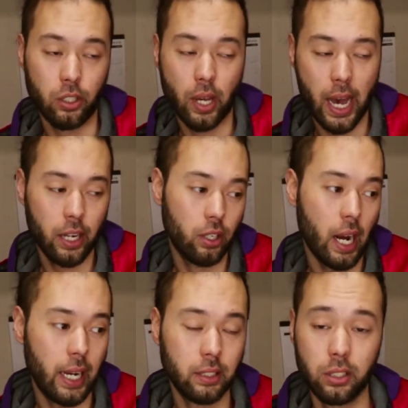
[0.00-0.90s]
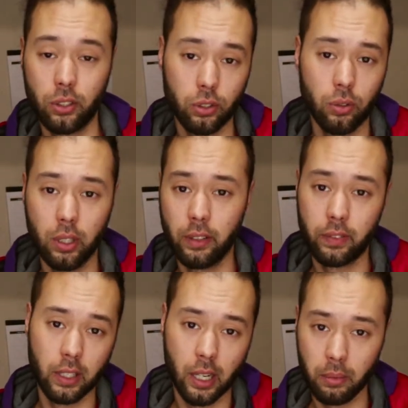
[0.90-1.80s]
You add your ISO, you lift
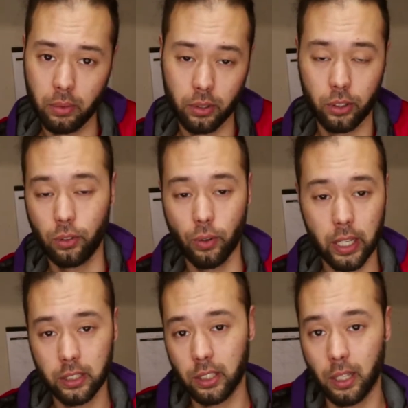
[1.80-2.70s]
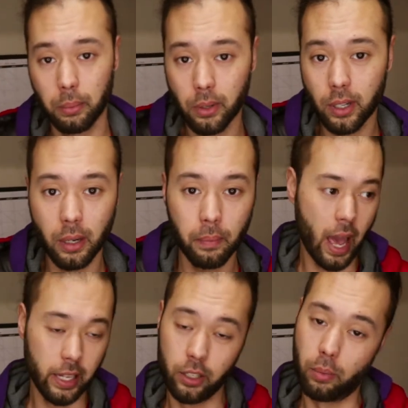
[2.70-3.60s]
it up, or you raise the number up,
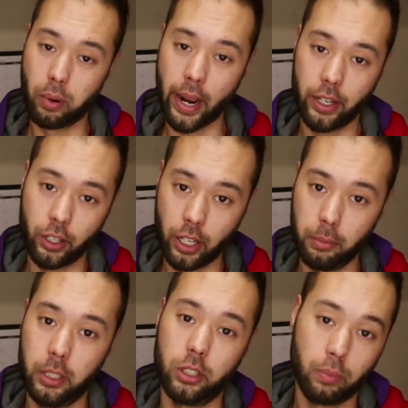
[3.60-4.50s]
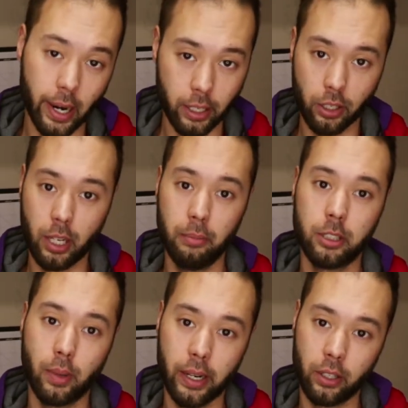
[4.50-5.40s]
and it'll brighten your image, brighten your image,
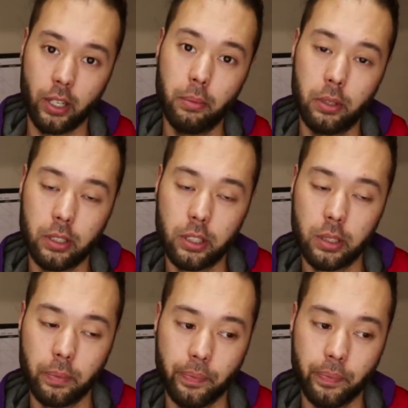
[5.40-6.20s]
brighten your image.